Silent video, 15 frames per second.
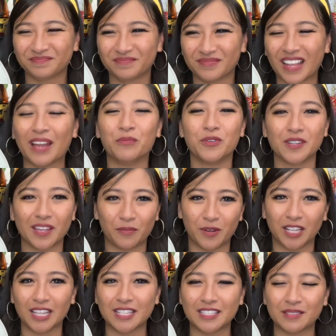I will get
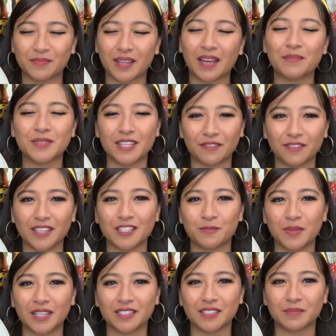wallets sometimes if they
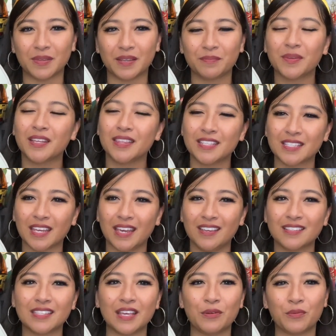speak to me. But in this
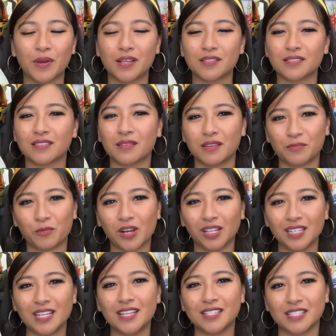case, the
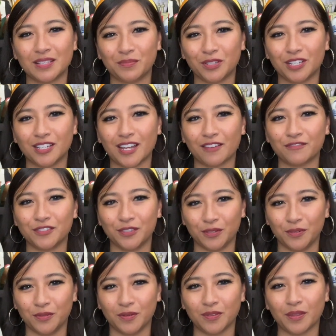wallet is similar enough
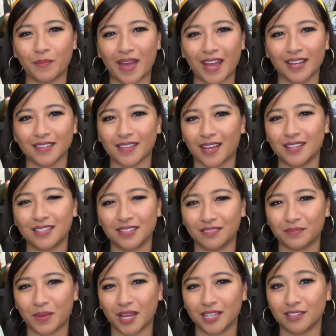to the bag that I didn't
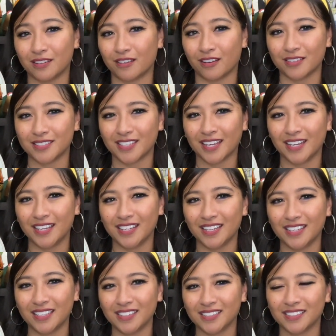mind not getting
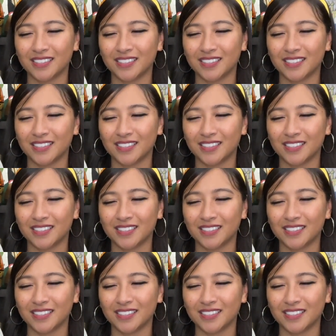it.